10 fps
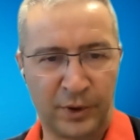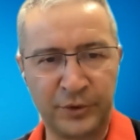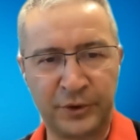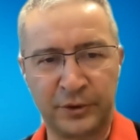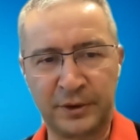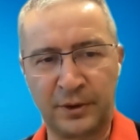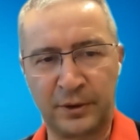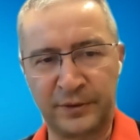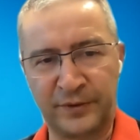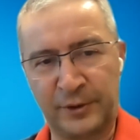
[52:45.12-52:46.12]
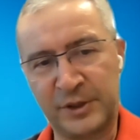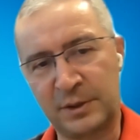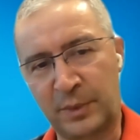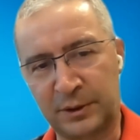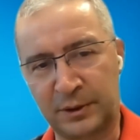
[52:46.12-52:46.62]
both on the
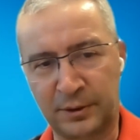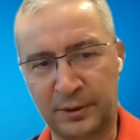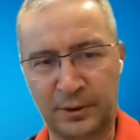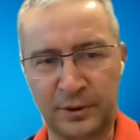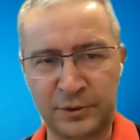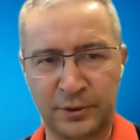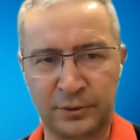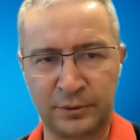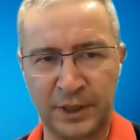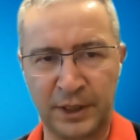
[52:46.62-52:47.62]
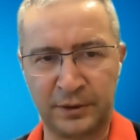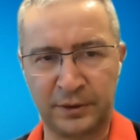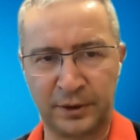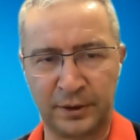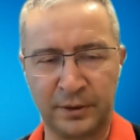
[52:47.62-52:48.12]
valuation, but also to the
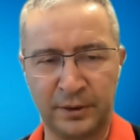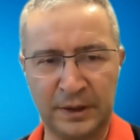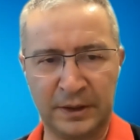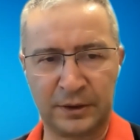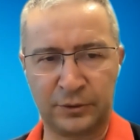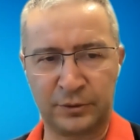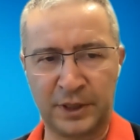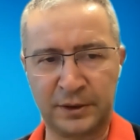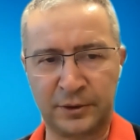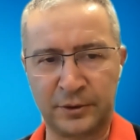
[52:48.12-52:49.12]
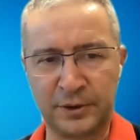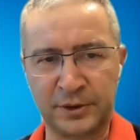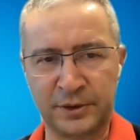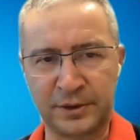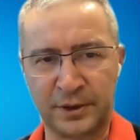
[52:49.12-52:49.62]
other
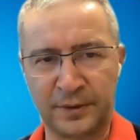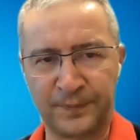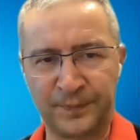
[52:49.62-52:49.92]
conditions.